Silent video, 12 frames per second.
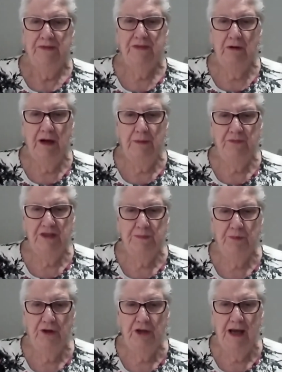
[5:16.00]
So I'm
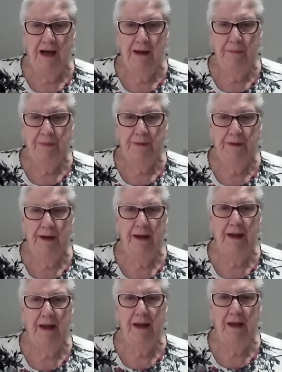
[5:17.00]
just putting up
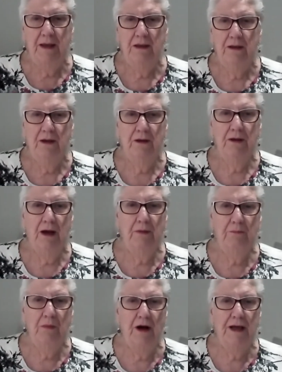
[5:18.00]

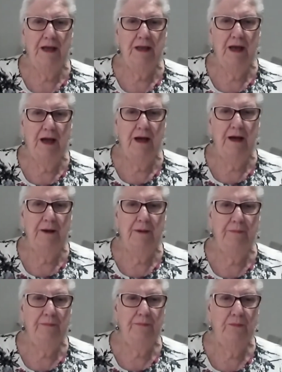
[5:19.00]
my
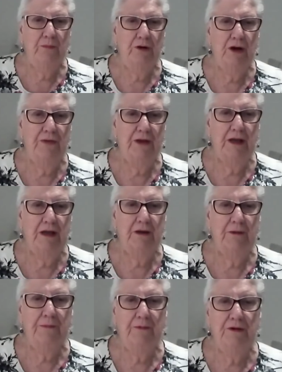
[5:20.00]
where are they
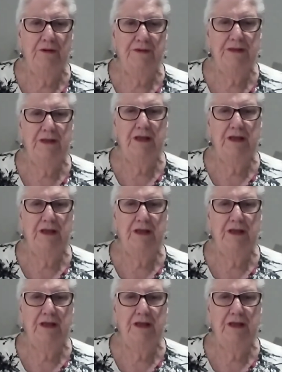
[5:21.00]
here? Where is